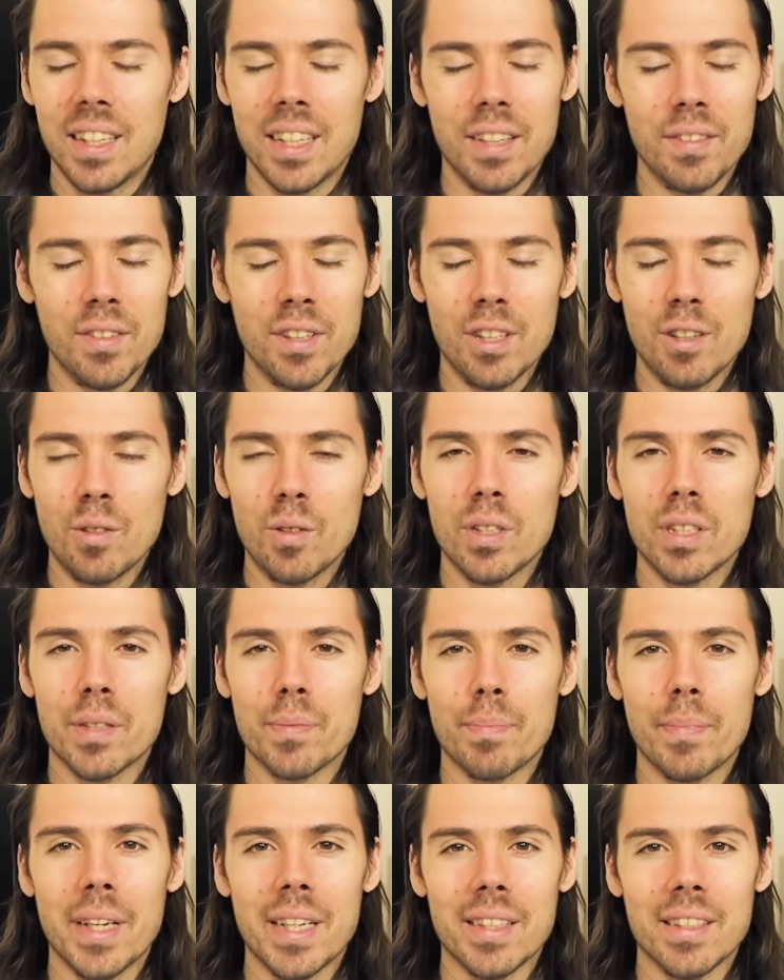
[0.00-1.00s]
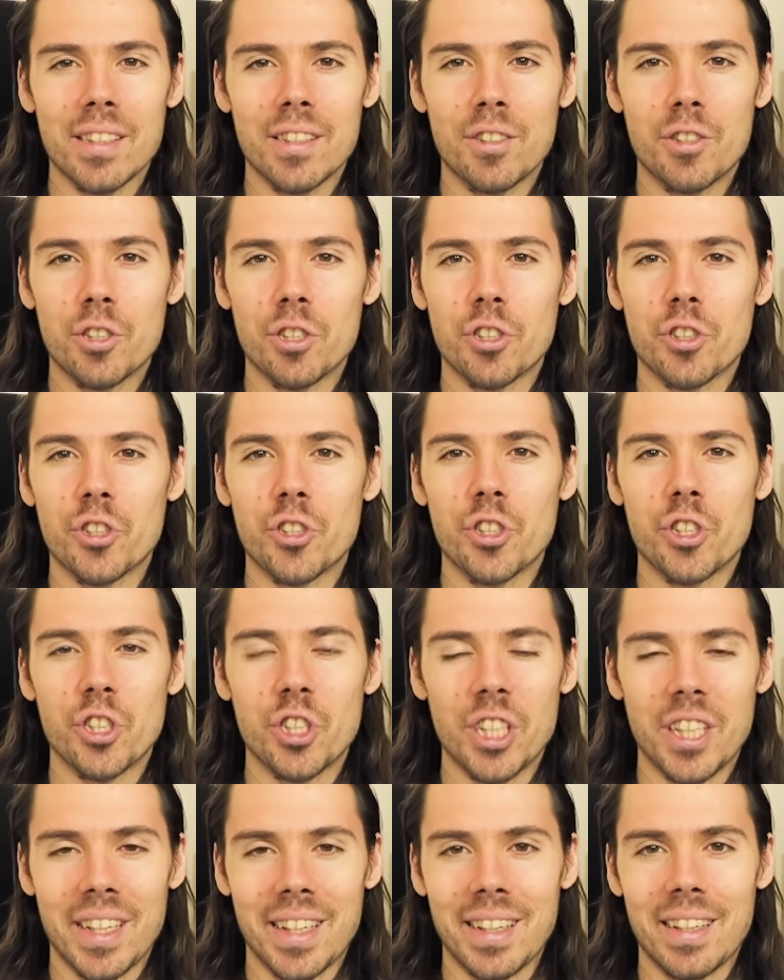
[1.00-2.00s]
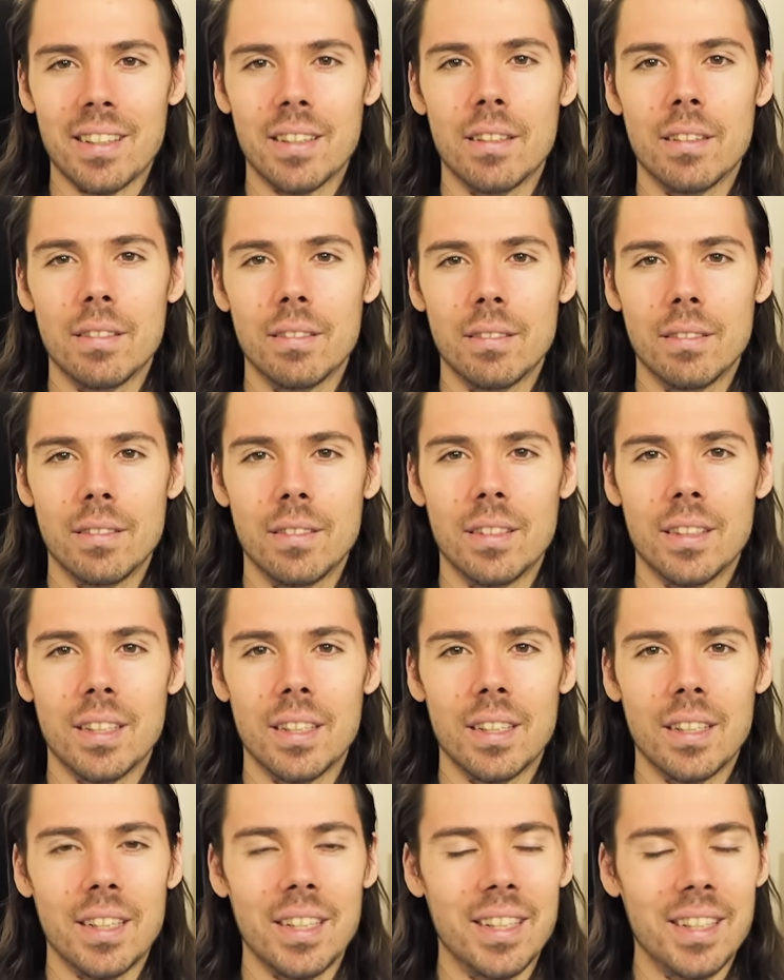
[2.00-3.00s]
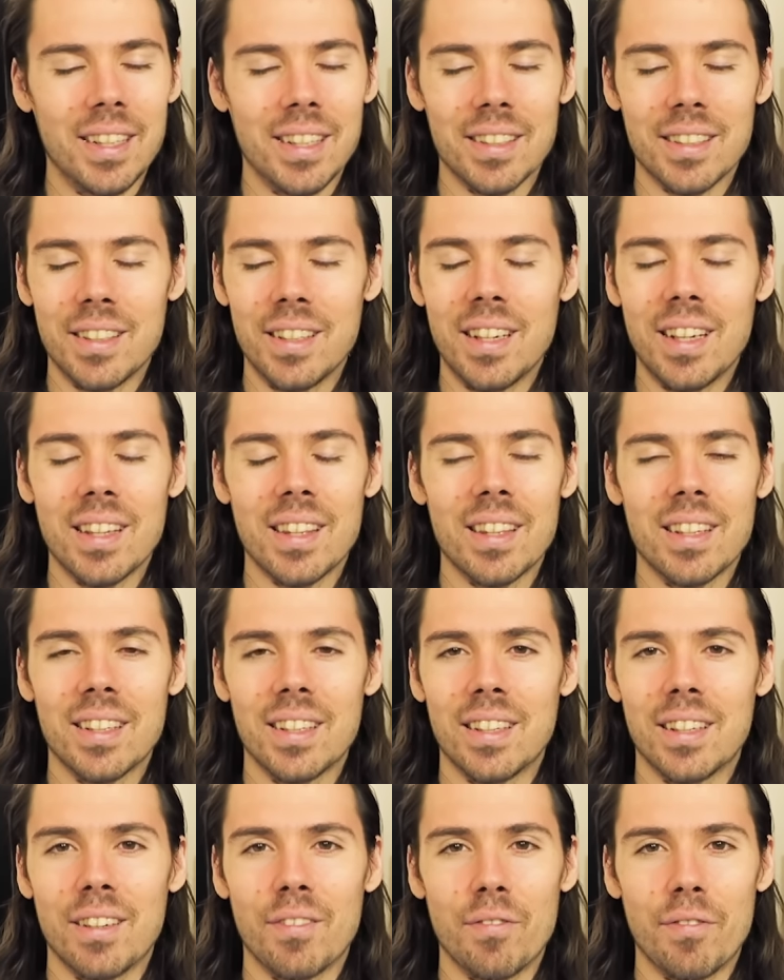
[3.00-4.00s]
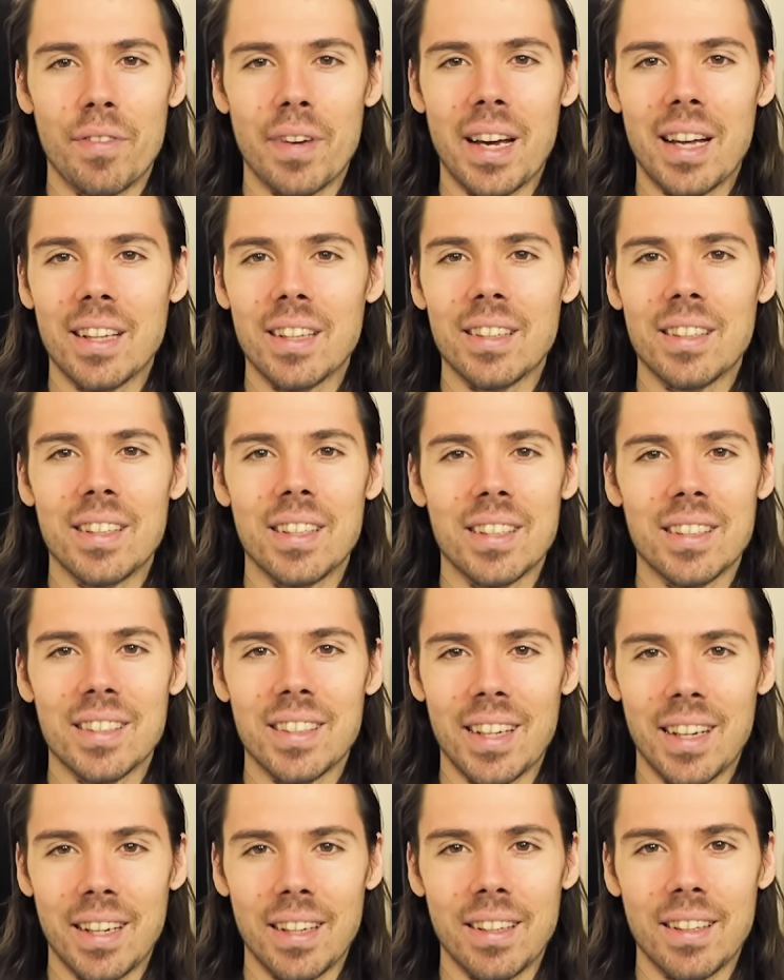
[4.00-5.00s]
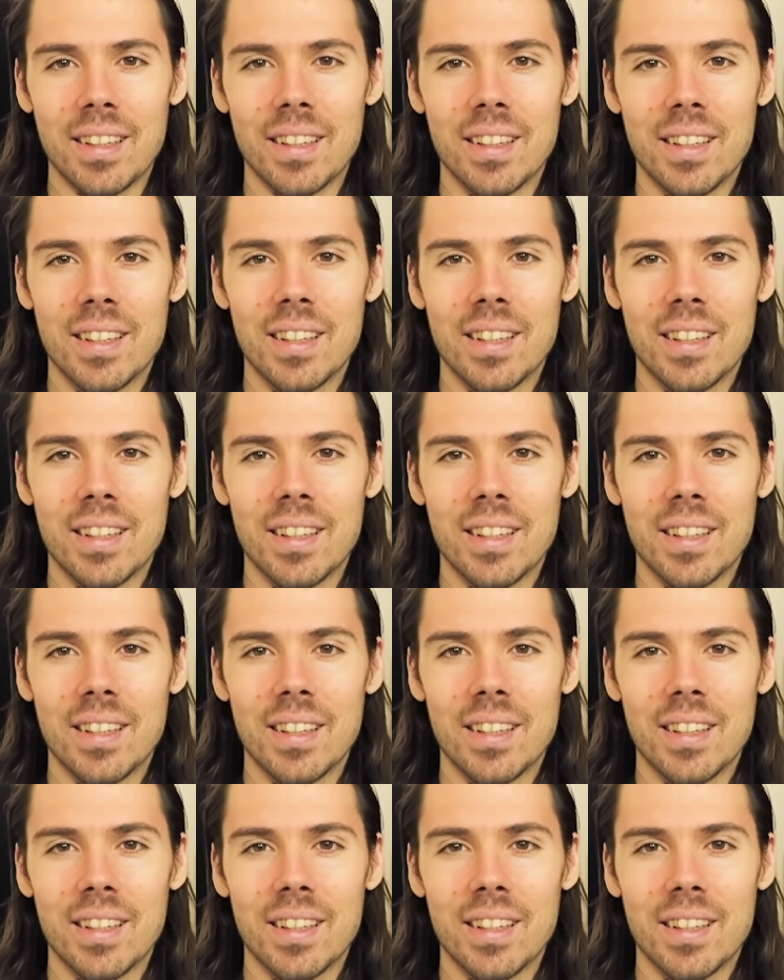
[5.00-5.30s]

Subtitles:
Even though his message is shit, he has nothing valid to say.